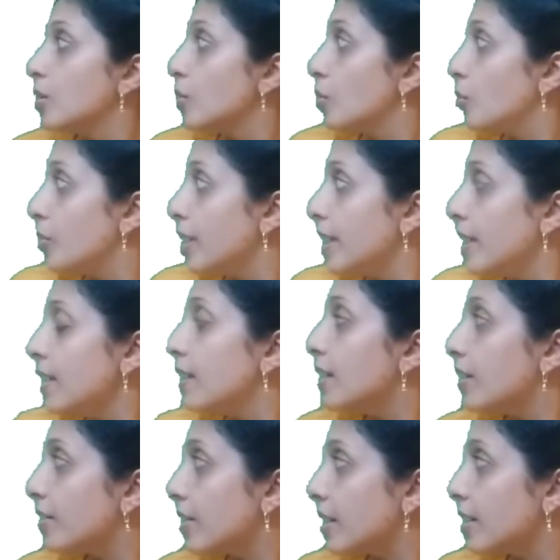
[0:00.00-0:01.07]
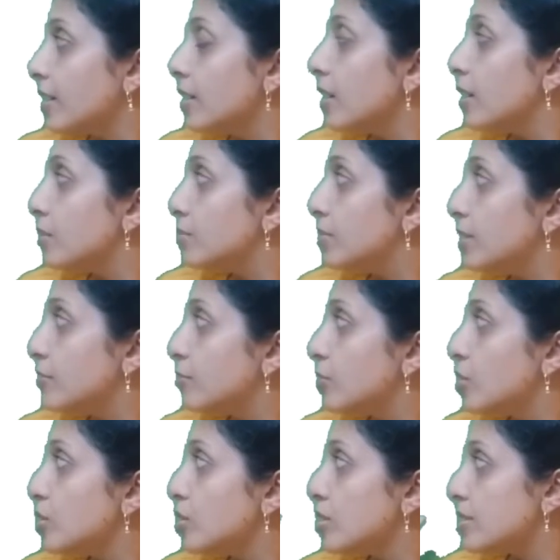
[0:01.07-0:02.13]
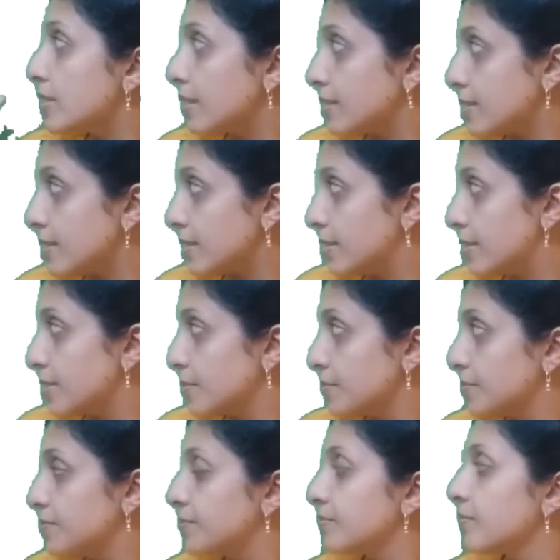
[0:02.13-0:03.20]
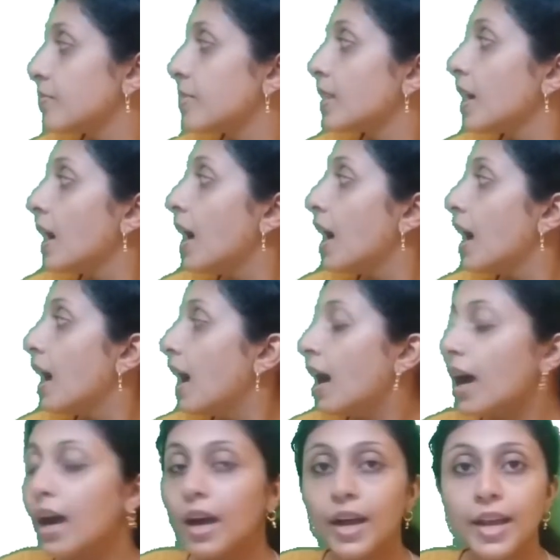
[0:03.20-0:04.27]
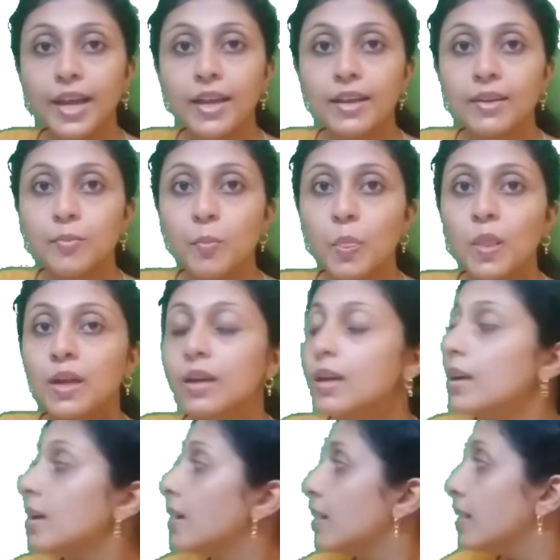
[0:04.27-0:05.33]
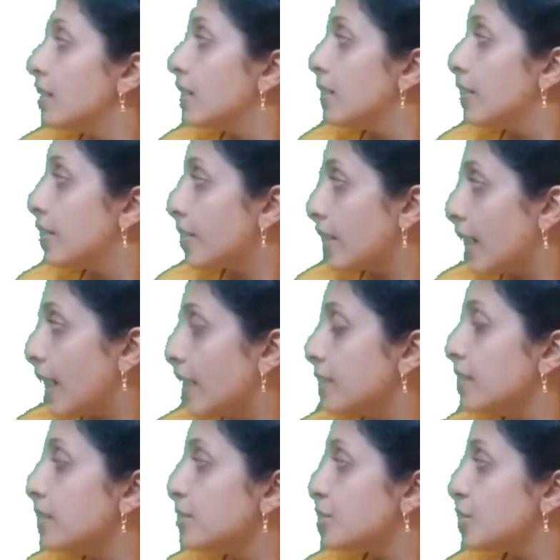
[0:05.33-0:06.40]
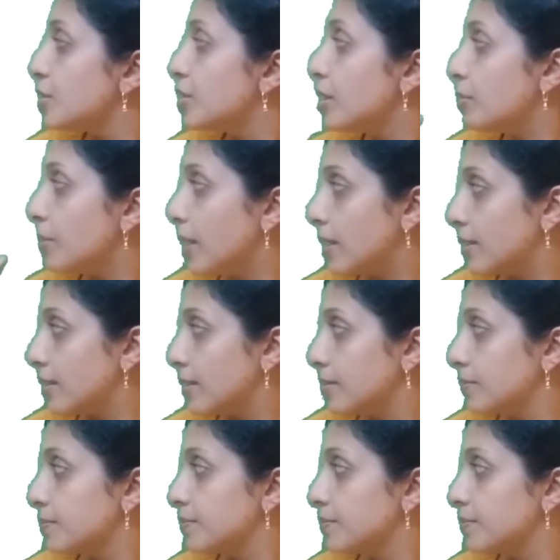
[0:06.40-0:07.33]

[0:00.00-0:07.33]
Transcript: We run before sunset. I ran to the park.